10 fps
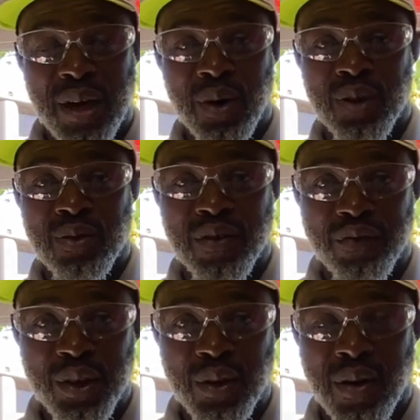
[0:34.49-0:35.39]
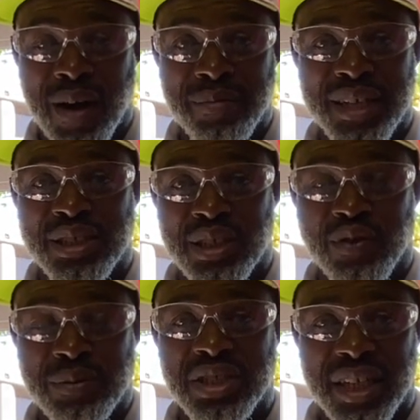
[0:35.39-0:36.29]
I want to review our message
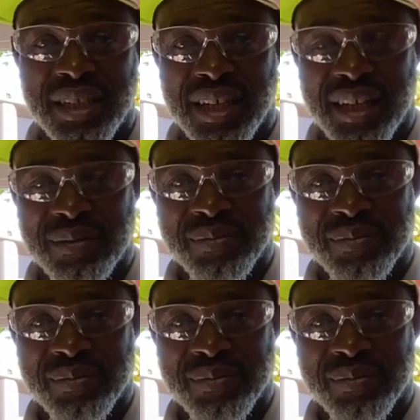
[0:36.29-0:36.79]
from Sunday.